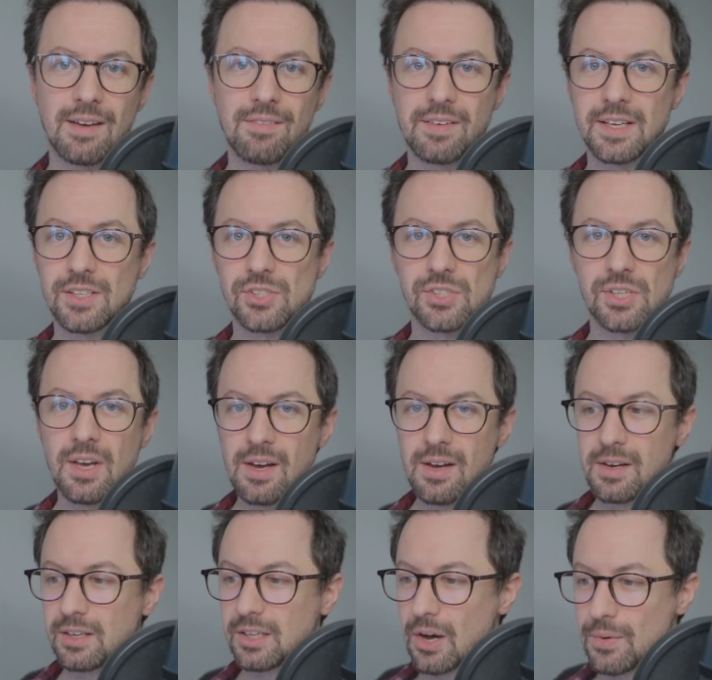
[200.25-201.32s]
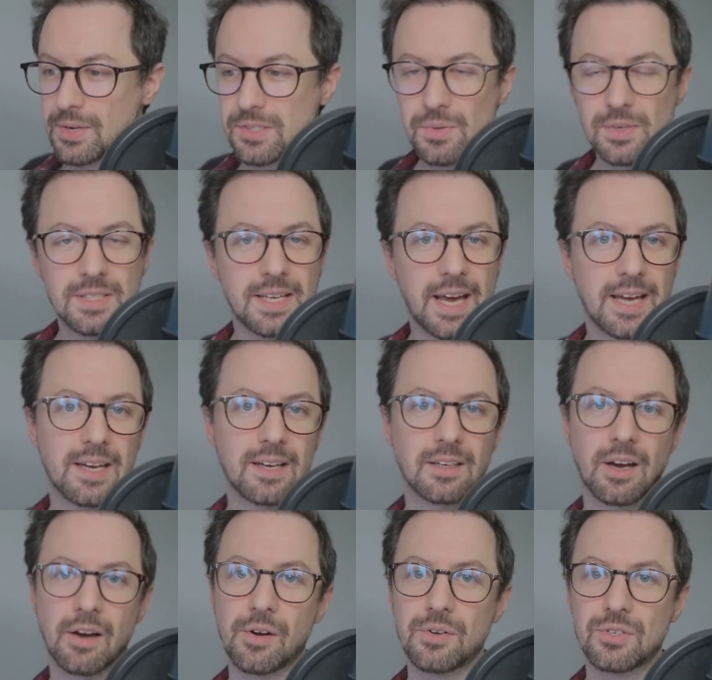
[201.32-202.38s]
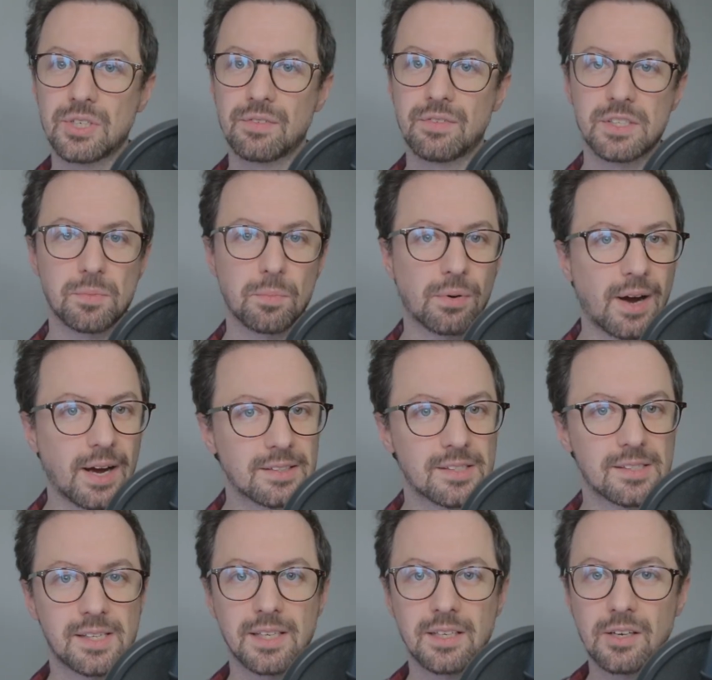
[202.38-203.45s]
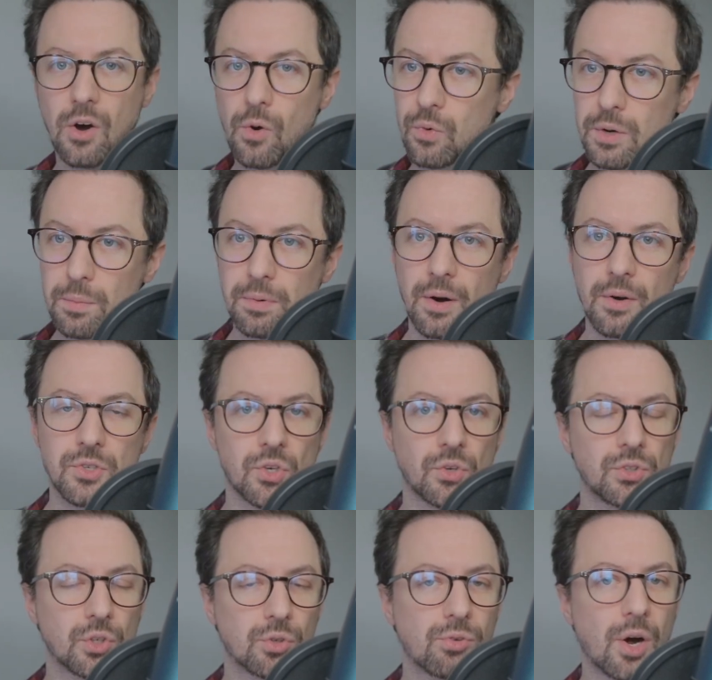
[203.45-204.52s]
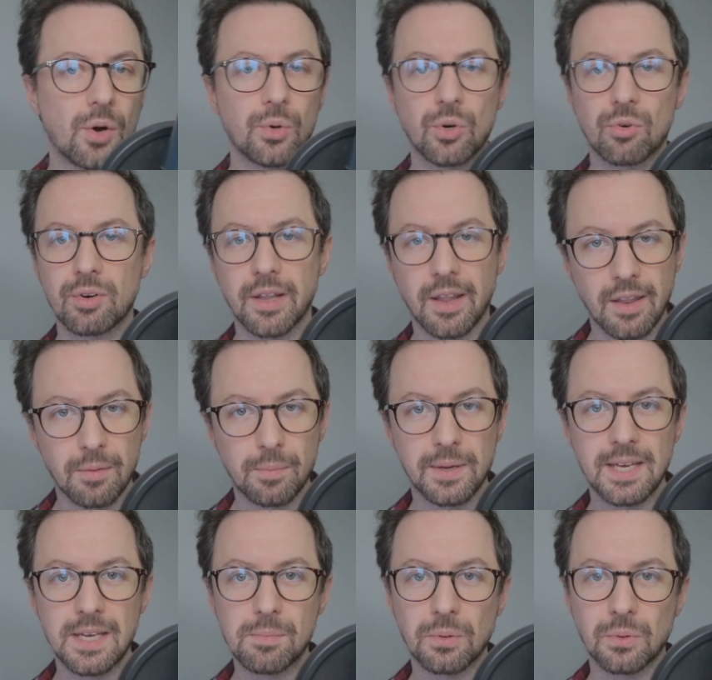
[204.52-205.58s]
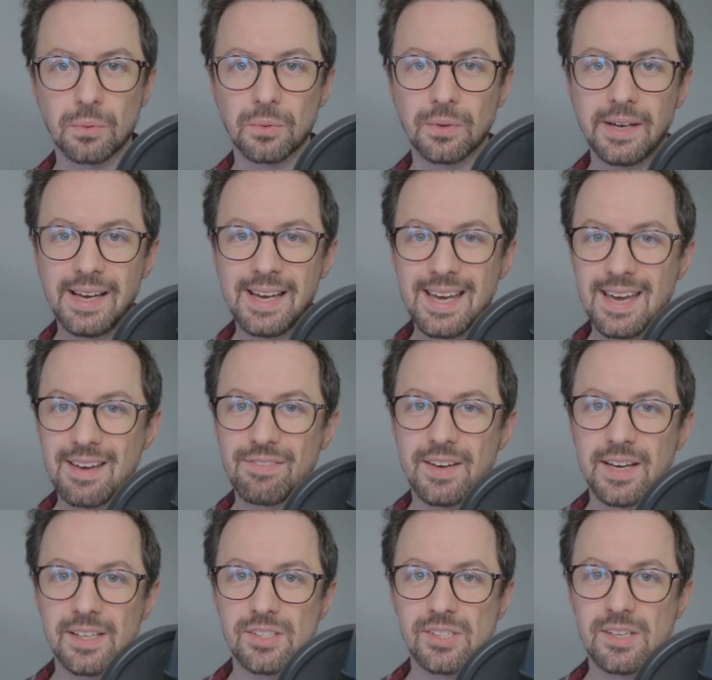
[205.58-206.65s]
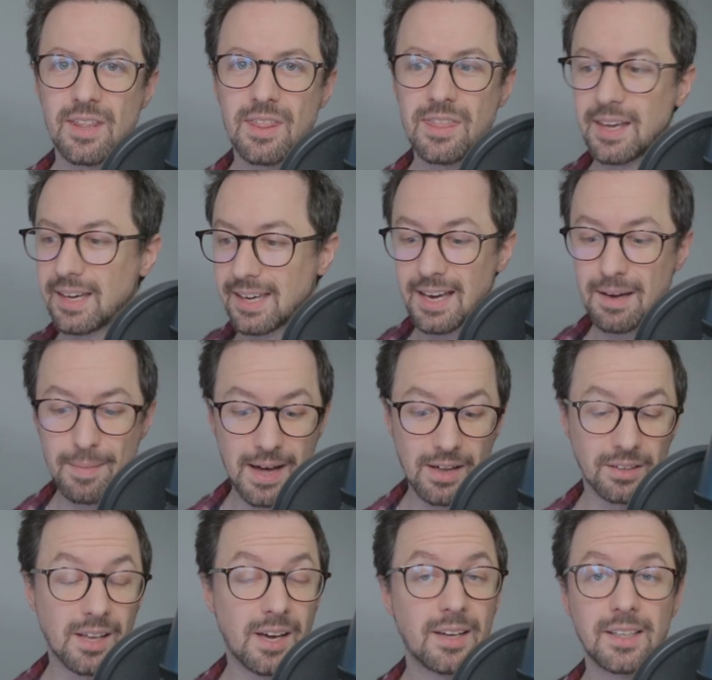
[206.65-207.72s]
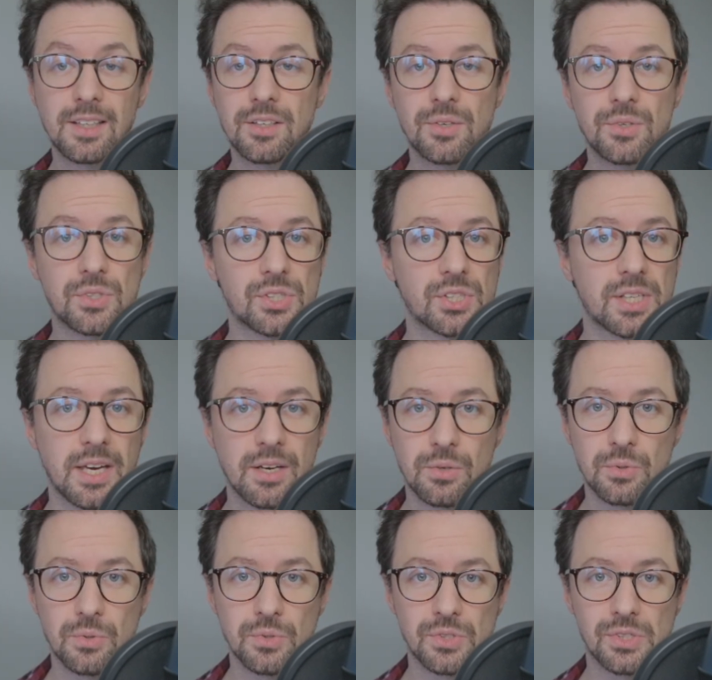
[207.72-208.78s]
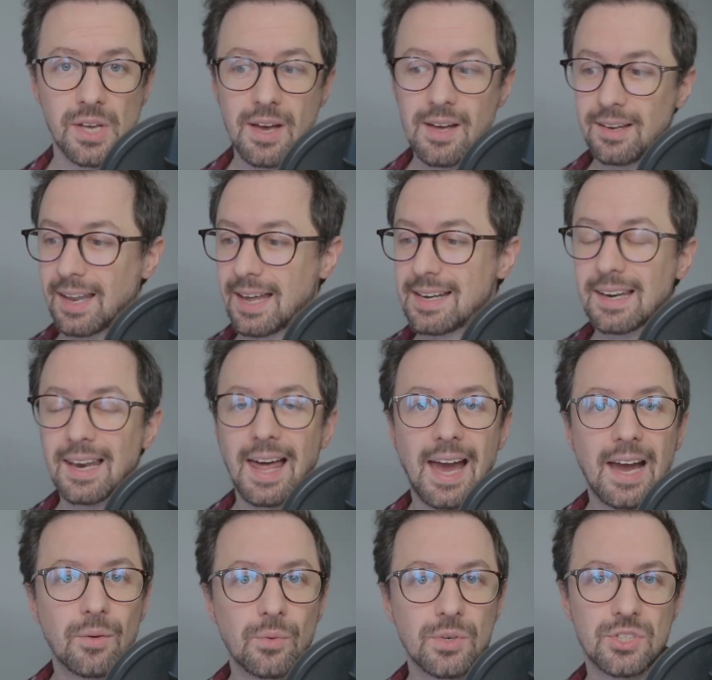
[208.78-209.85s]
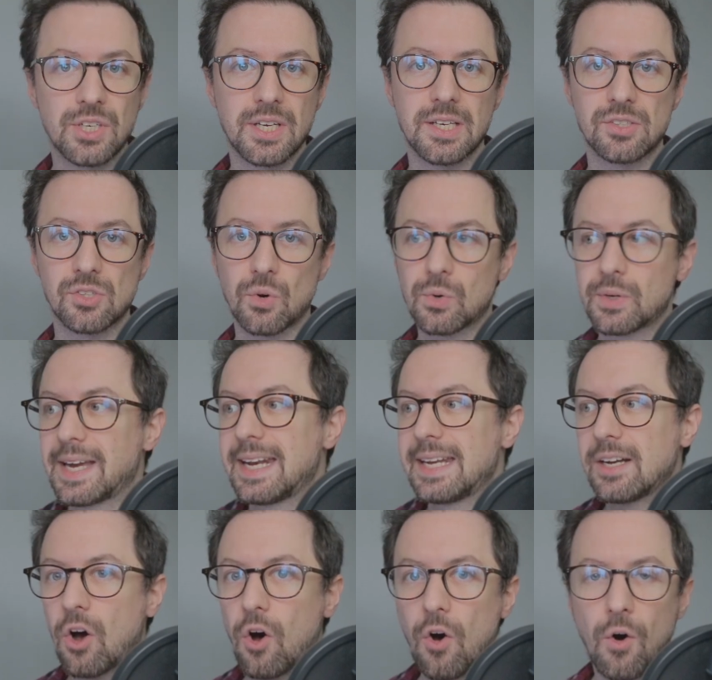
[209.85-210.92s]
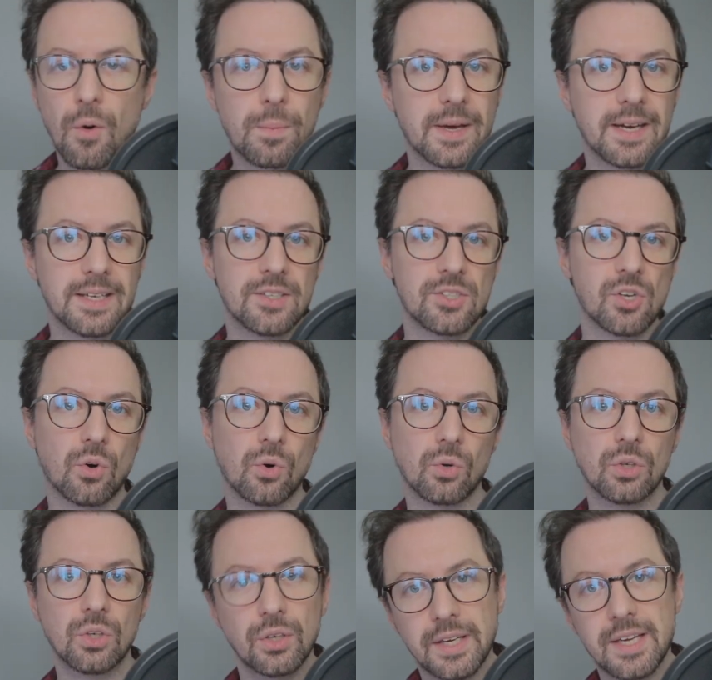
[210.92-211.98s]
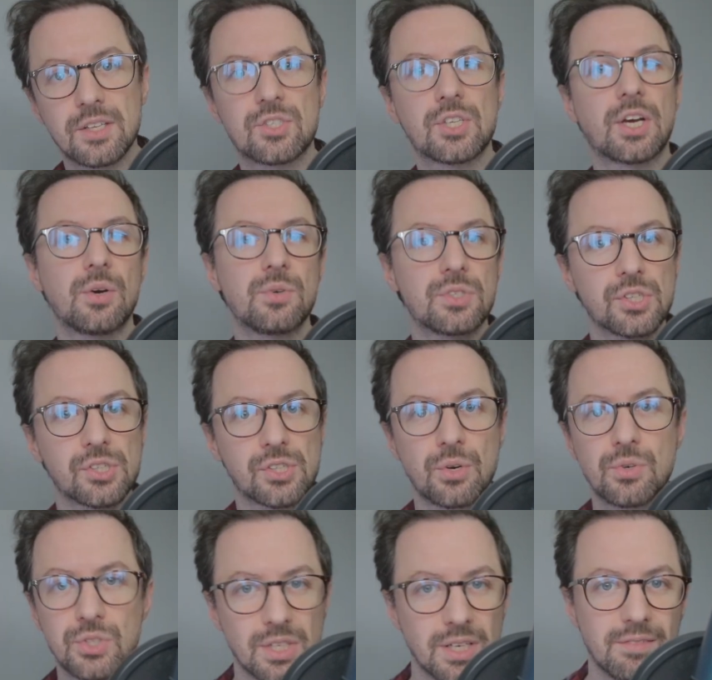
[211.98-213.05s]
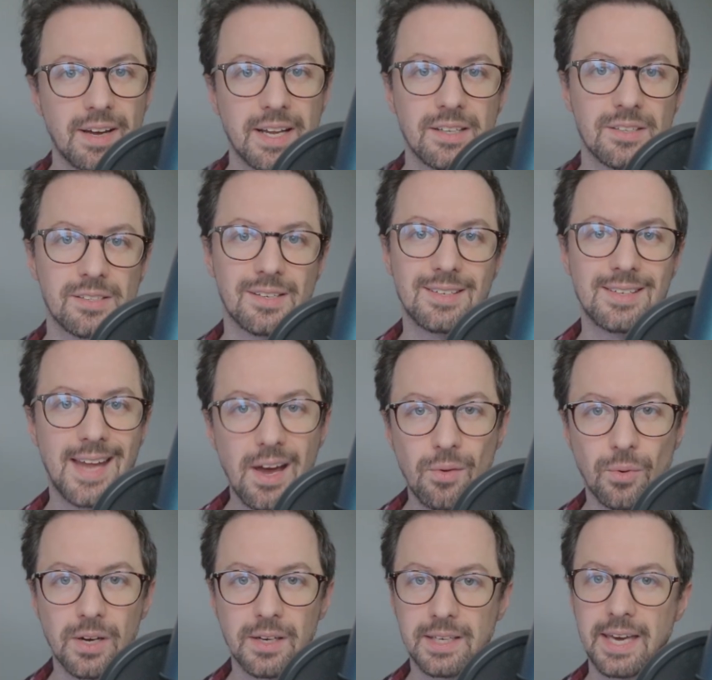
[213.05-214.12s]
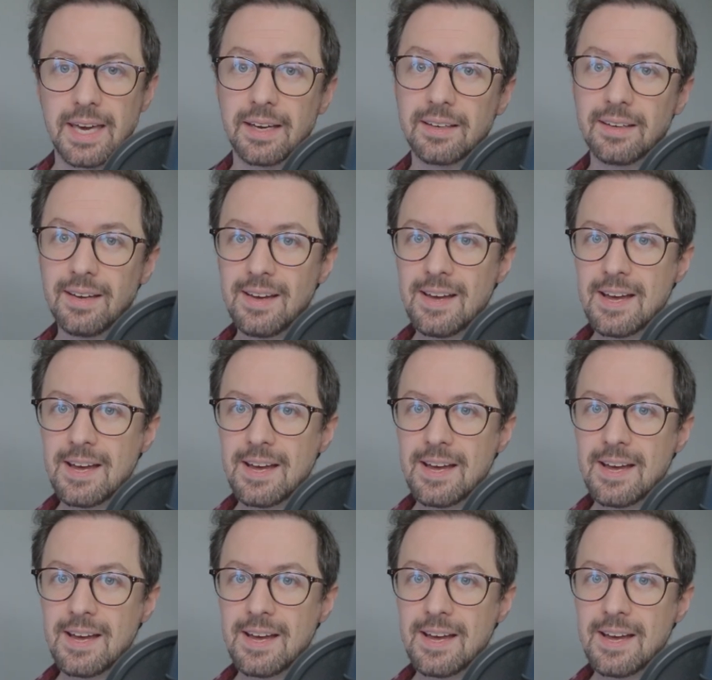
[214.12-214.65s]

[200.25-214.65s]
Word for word: If it's going to a dating coach, if it's practicing cold approach on your own or with other people, if it's thinking about learning new skills like languages, or getting hobbies, or looking to go to social events and networking,